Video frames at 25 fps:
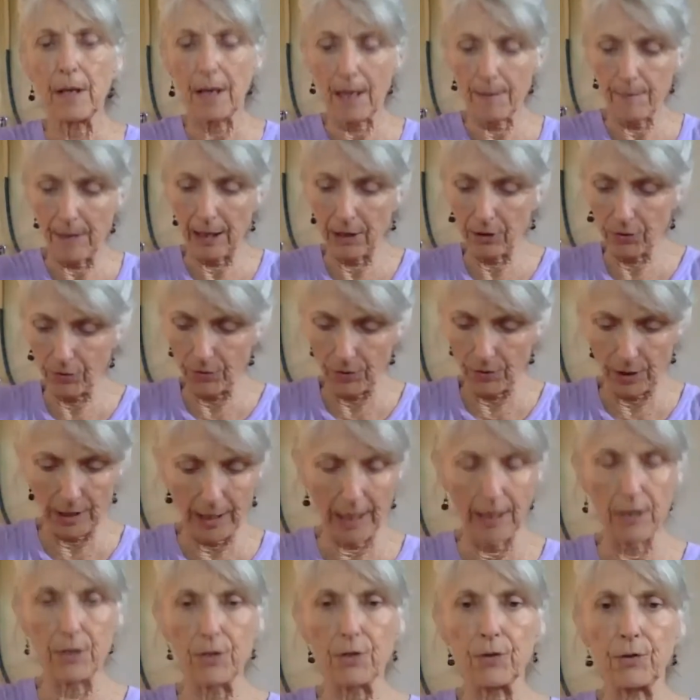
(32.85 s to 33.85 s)
And make sure the
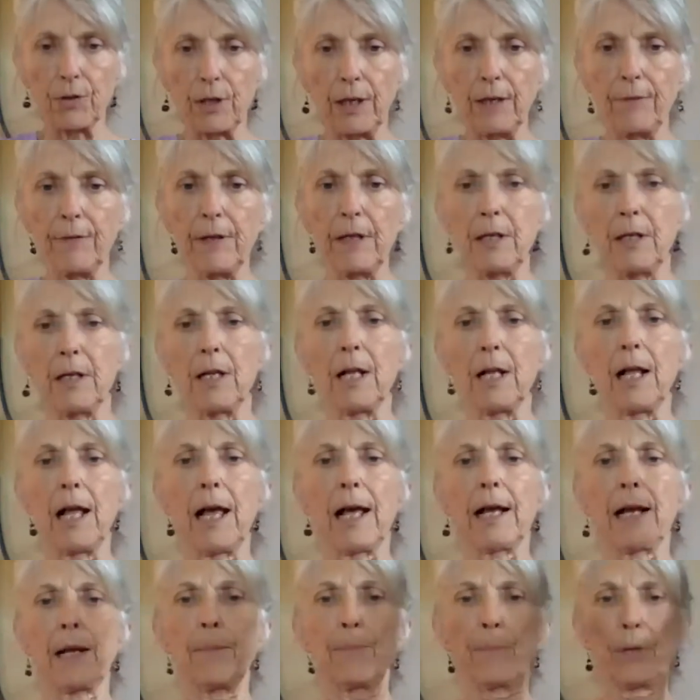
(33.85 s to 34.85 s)
ends are even.
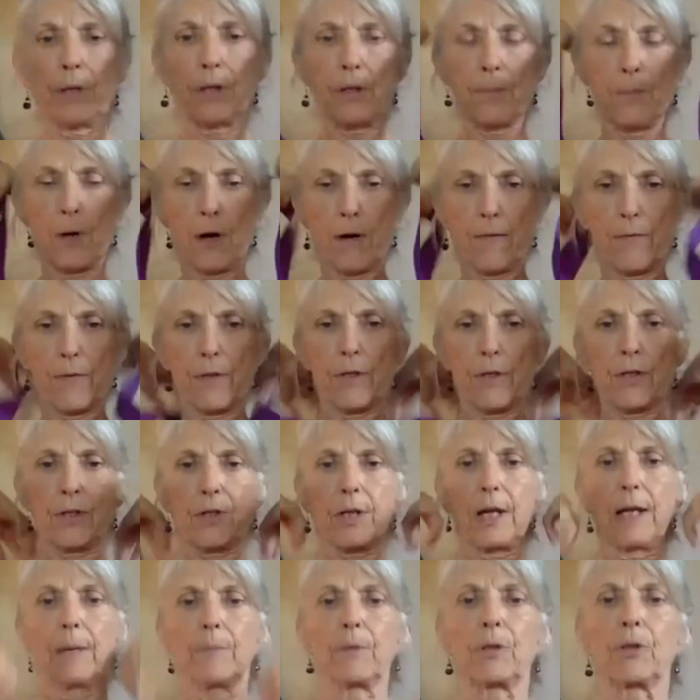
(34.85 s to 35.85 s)
And I put them over the
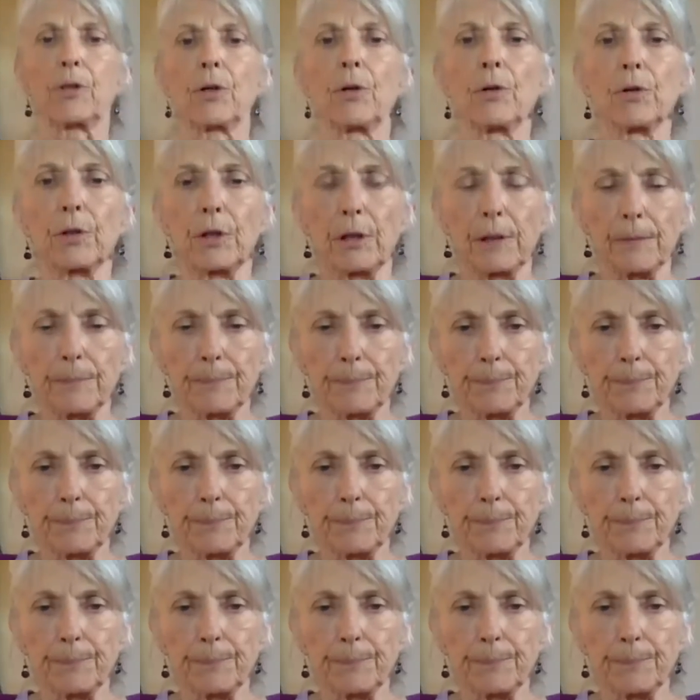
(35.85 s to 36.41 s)
same shoulder.